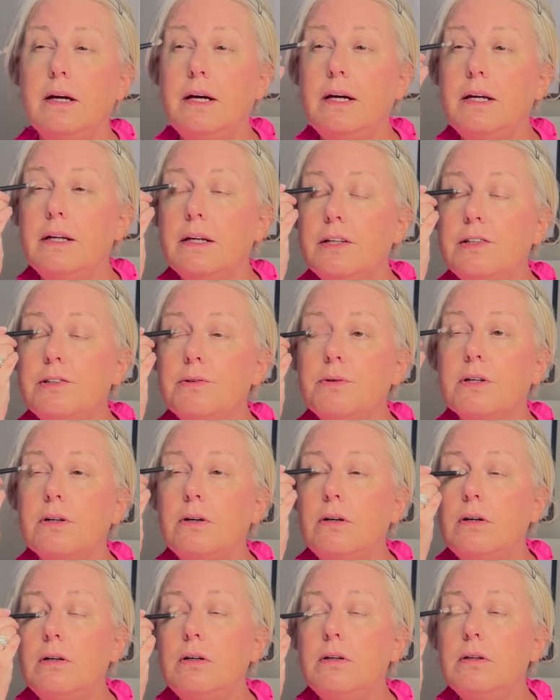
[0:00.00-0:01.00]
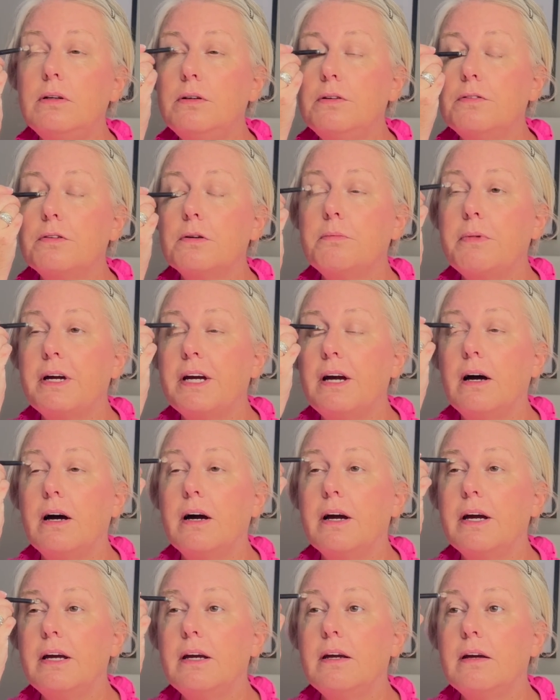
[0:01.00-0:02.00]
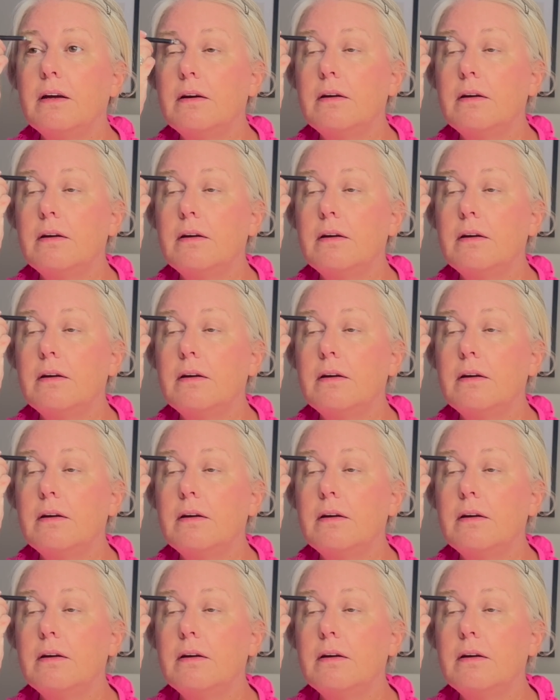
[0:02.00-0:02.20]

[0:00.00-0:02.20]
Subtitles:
and I do it all over my eye.